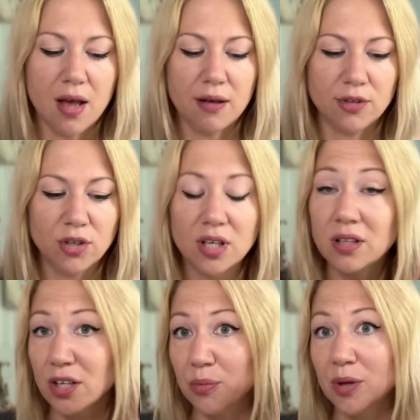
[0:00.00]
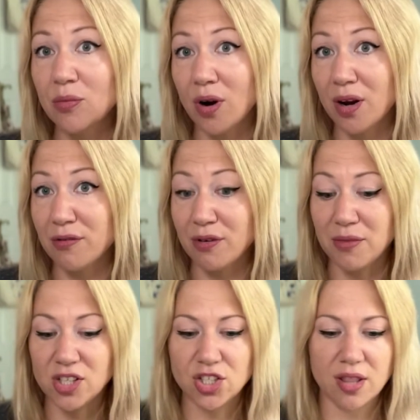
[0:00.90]
you're getting a little bit more
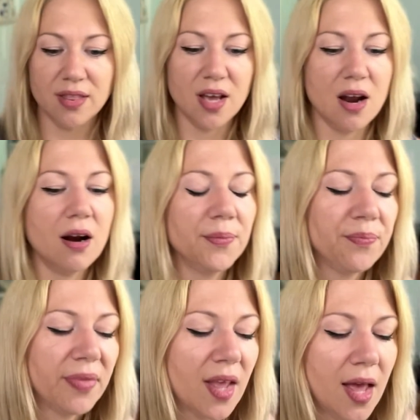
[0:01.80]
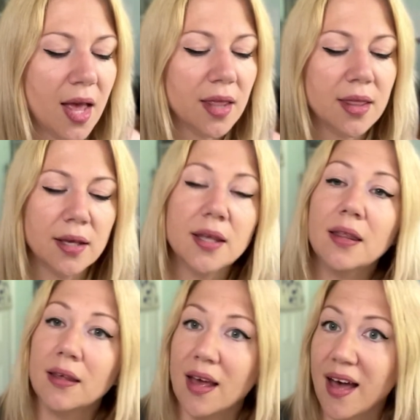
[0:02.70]
information there. The
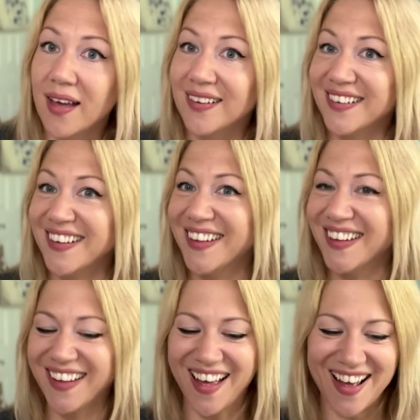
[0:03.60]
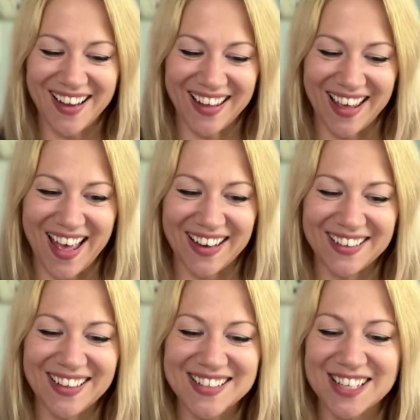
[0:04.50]
Gilead, again,
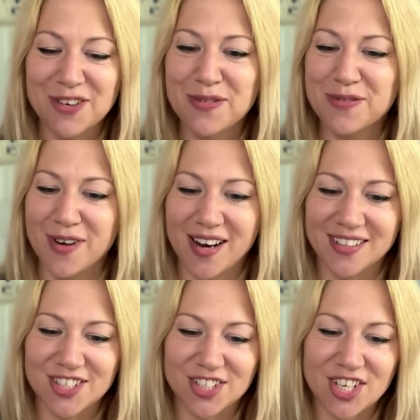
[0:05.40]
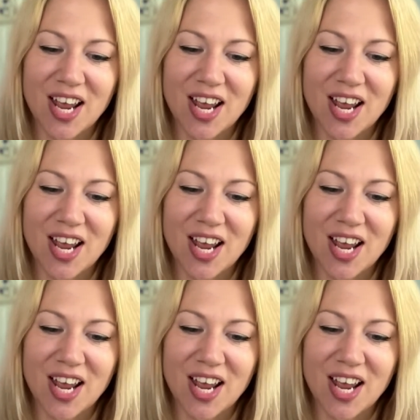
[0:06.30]
is in French.